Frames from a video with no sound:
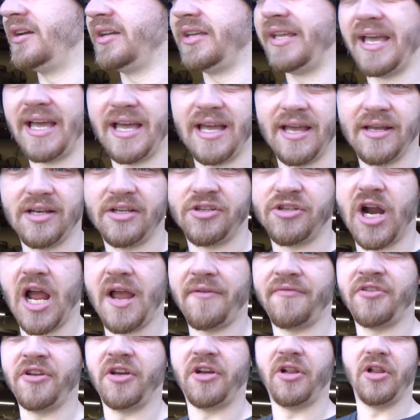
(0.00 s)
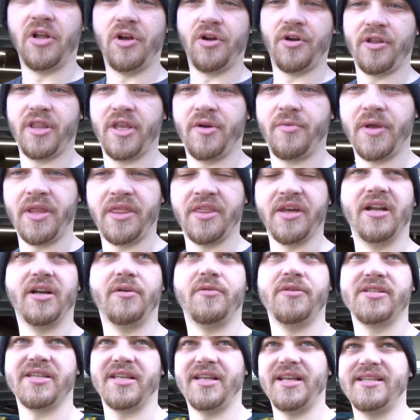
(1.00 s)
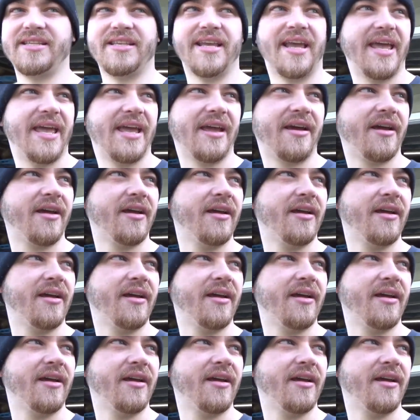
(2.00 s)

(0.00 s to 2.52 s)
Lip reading: Yeah, the drive took longer than we thought it was gonna take.